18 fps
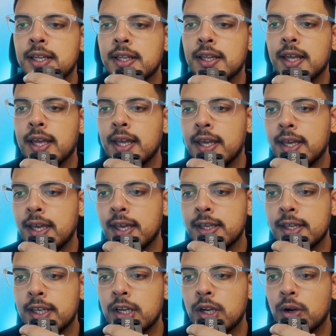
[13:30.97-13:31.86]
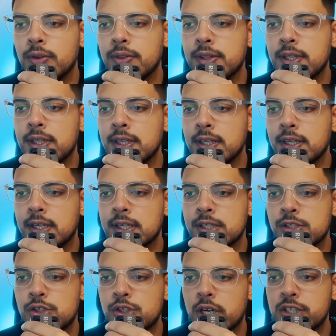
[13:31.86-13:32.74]
the
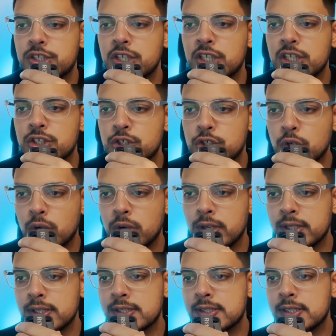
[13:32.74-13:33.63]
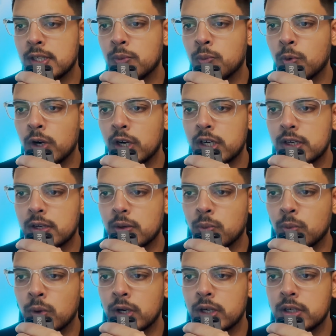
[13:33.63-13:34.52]
construction insurance, the
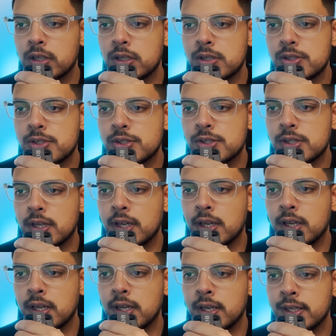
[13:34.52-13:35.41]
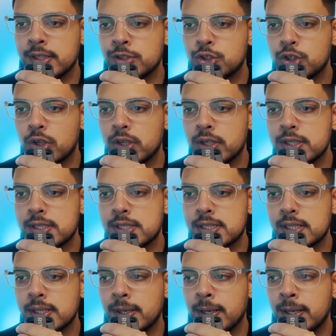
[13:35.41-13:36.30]
workers insurance,